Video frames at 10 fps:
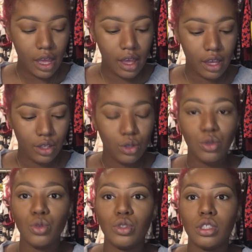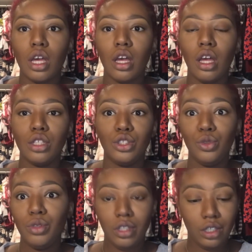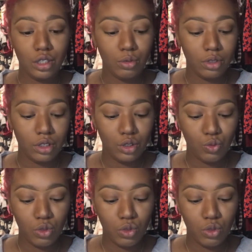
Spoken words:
I use 2 NYX ones.